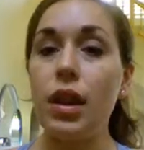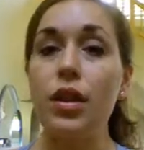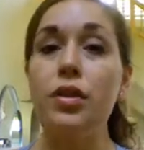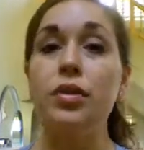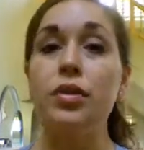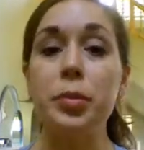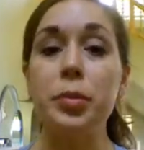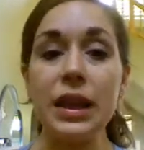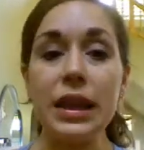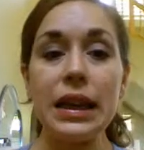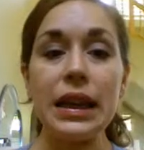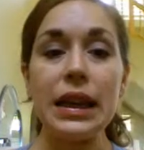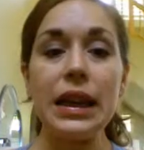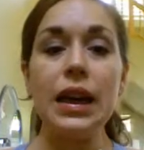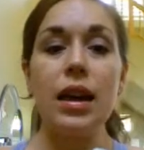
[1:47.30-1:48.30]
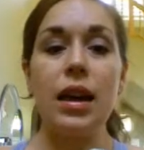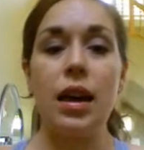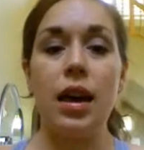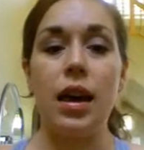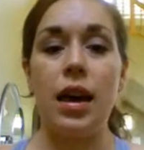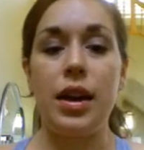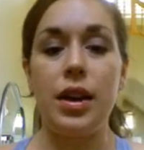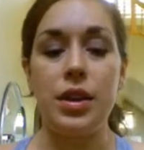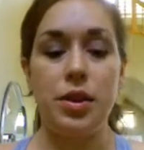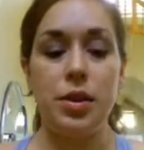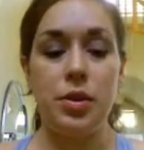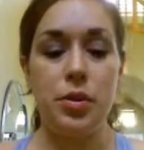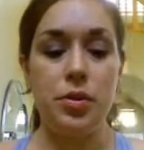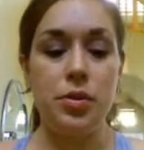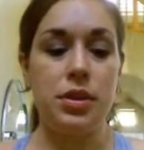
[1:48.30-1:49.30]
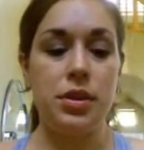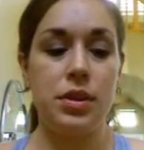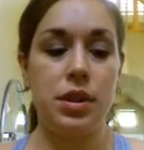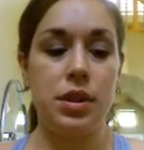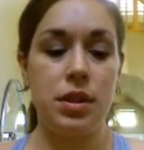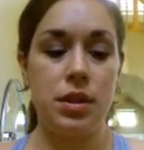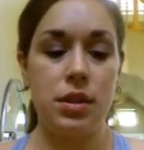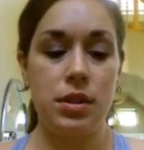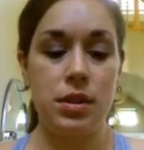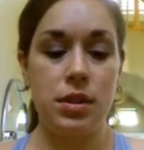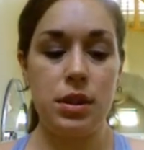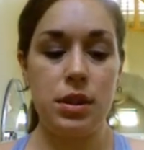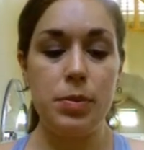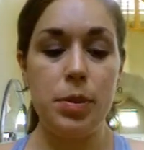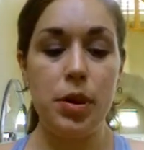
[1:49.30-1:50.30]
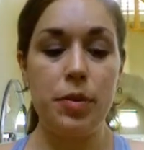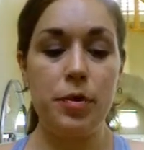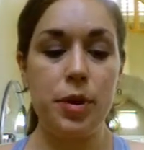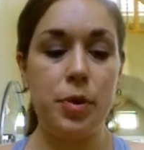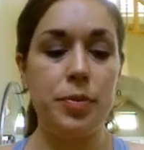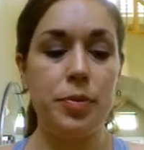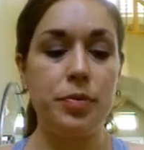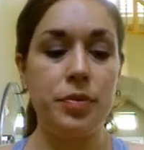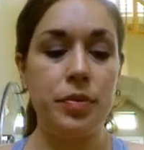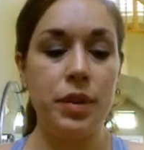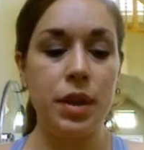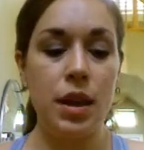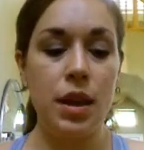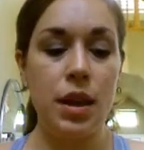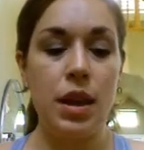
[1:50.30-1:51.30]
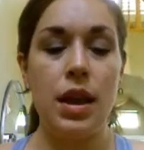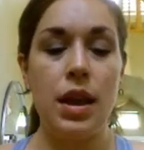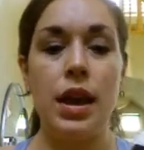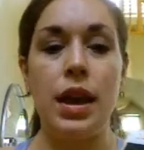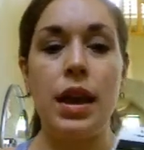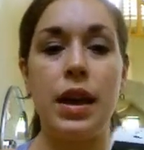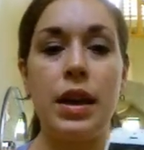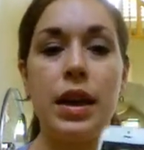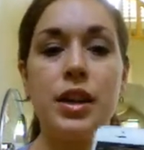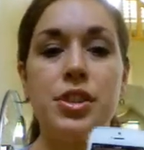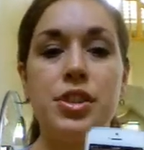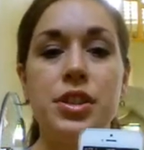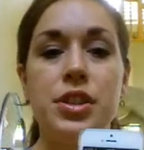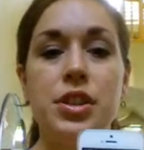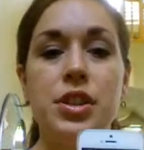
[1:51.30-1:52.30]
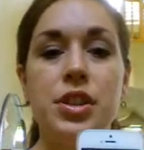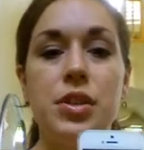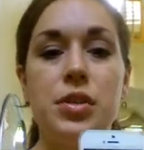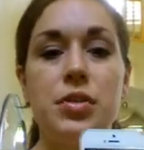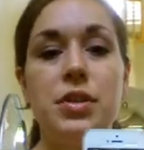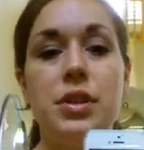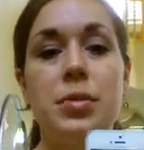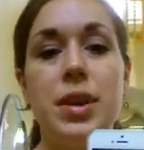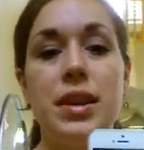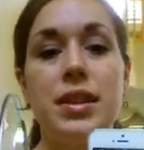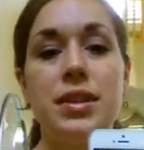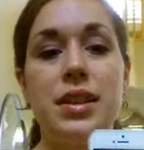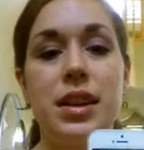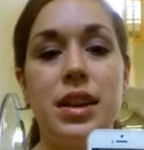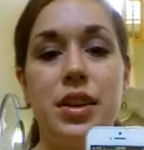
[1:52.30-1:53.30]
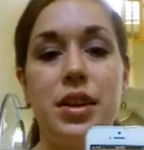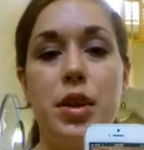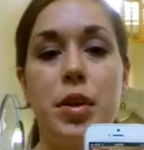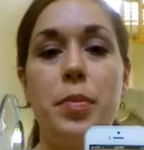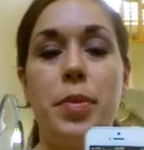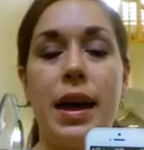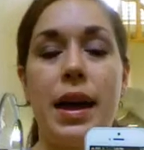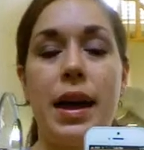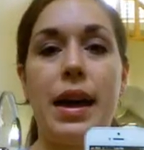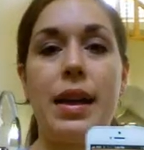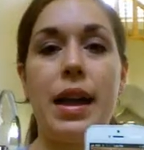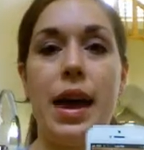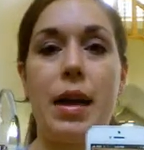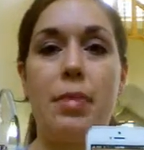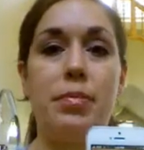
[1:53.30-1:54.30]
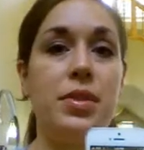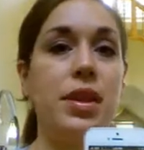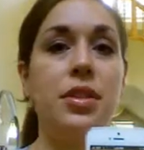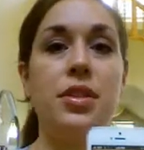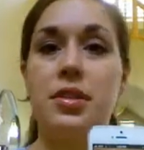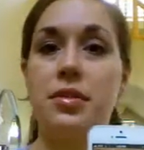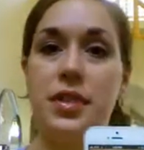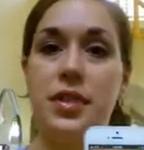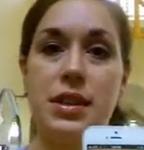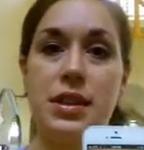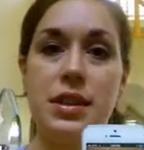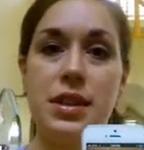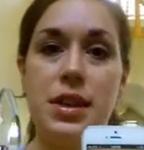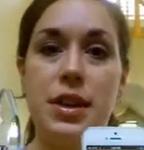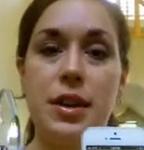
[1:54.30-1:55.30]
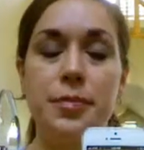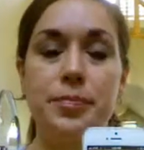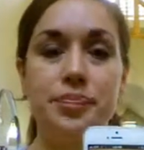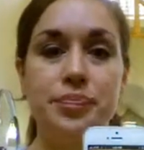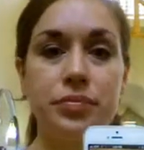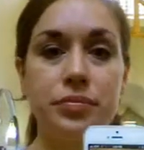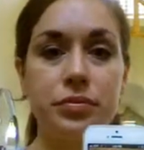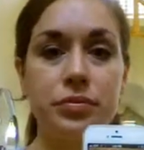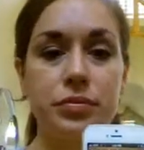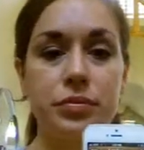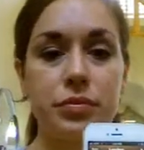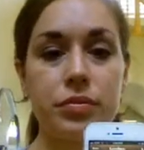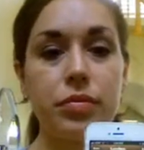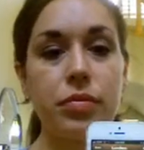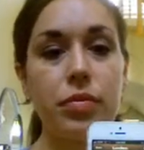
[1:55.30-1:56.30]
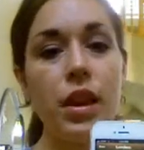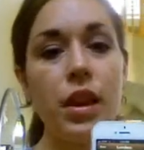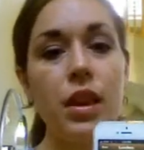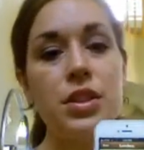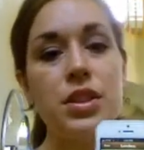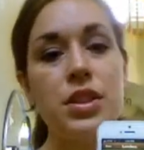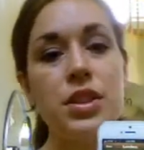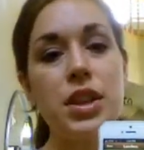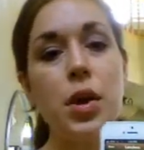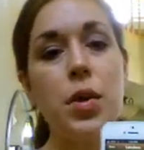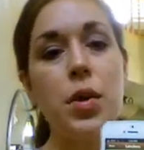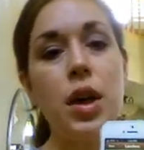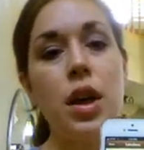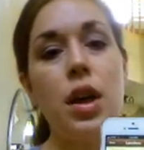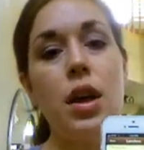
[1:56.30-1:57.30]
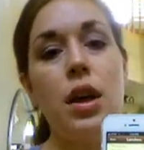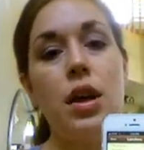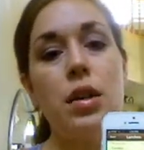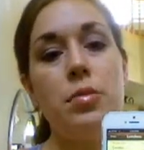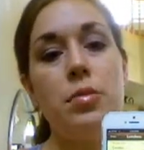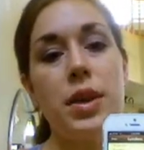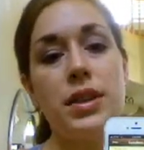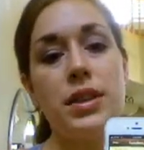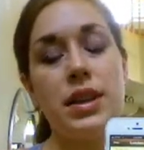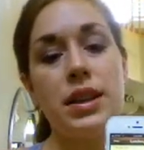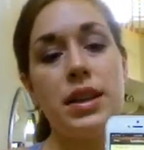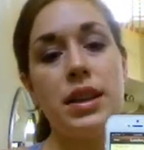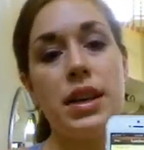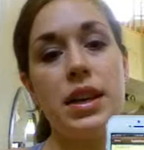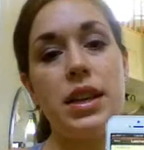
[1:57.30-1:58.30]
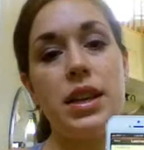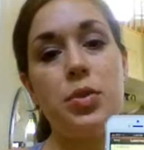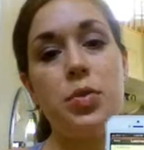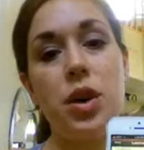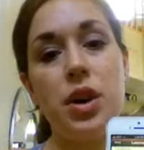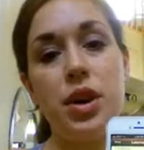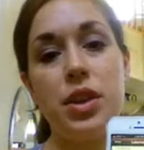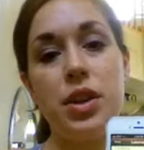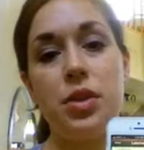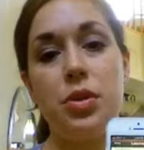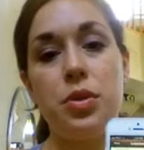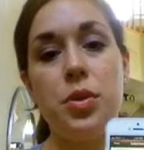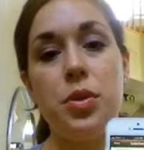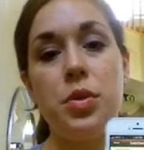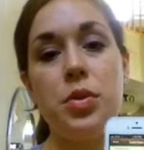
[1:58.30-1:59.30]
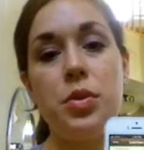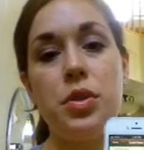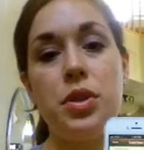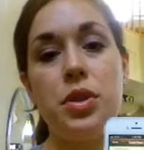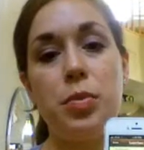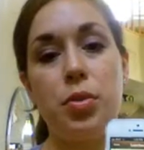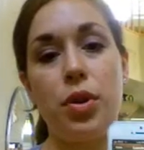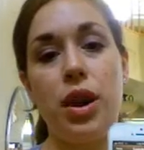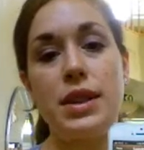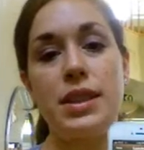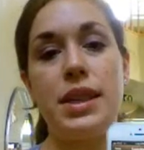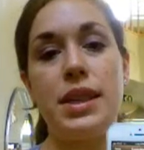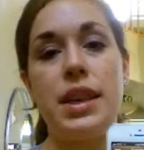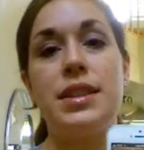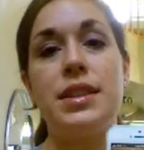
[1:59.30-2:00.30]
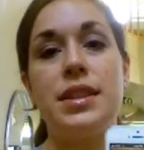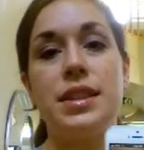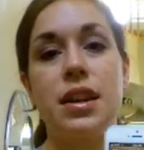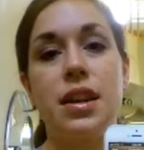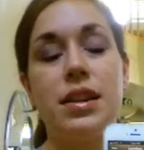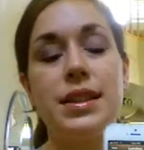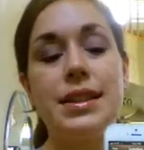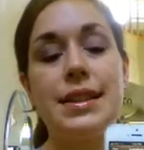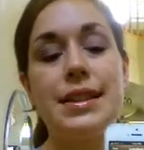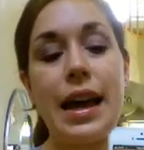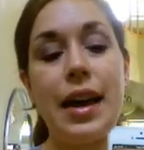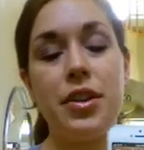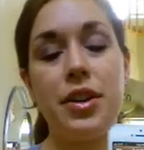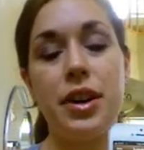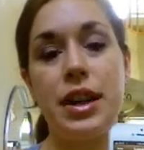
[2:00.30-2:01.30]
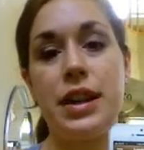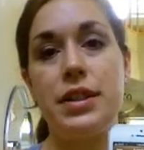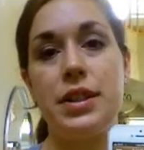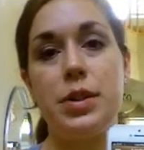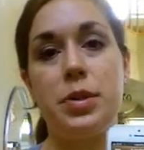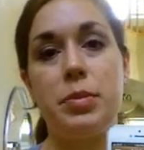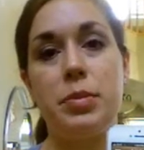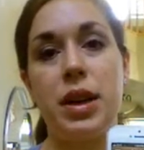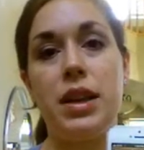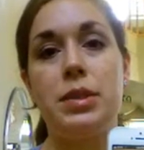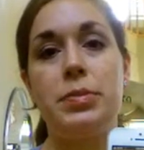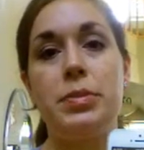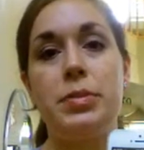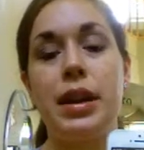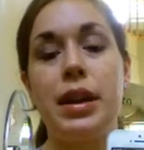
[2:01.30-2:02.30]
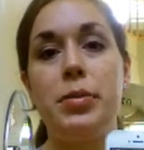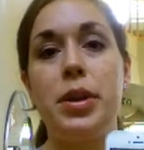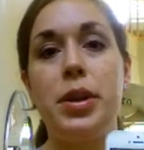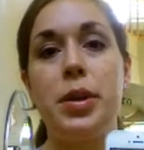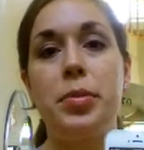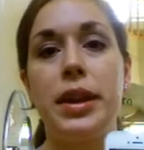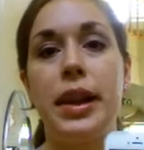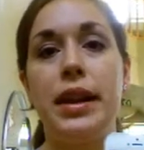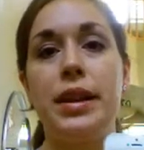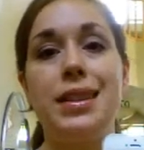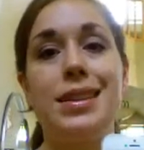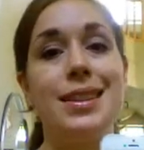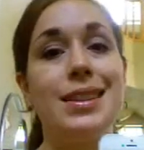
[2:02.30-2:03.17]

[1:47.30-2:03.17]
For me, I use smartphone, and I just use the basic Notepad app, nothing fancy here. So basically, to walk you through the process, on Saturdays is when my husband and I meal plan, and this